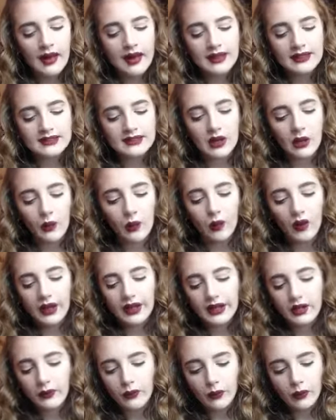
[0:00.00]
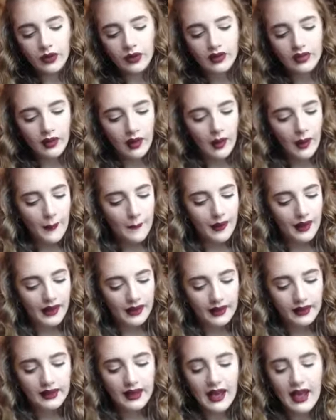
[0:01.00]
is a white with
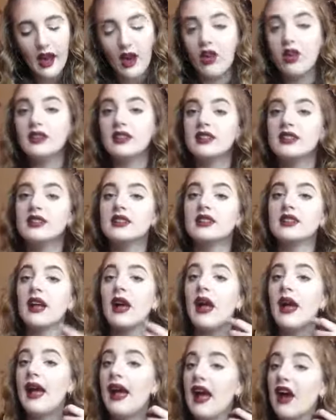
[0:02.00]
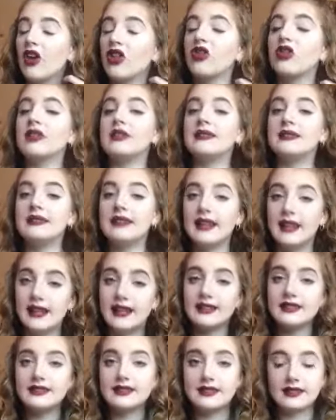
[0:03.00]
pink
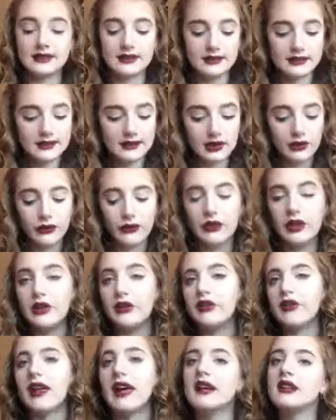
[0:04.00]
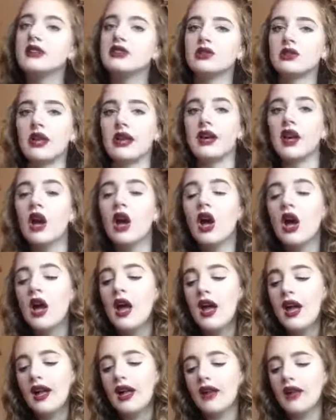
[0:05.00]
iridescent reflex. Like
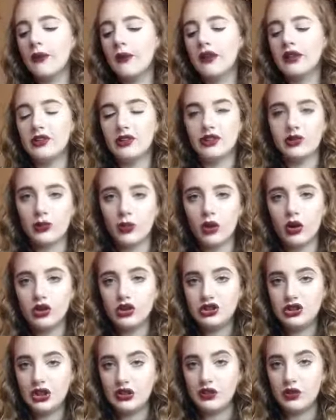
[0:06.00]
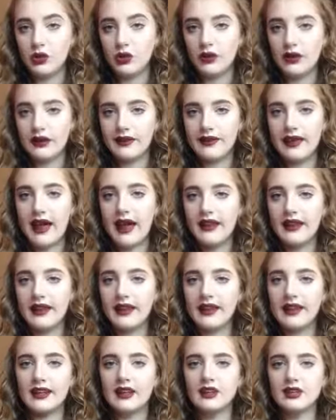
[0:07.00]
when you swatch it and you go like that,
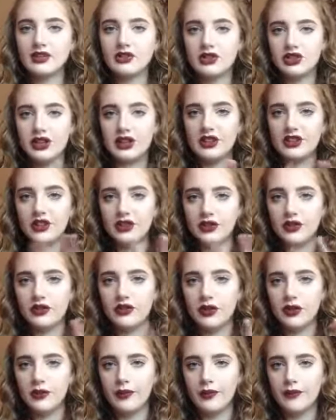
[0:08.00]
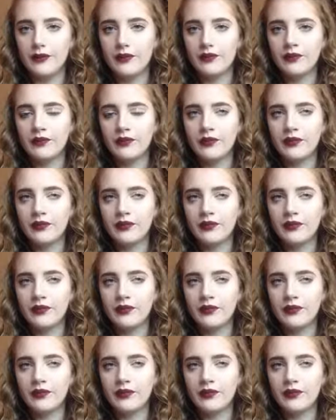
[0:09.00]
like it changes from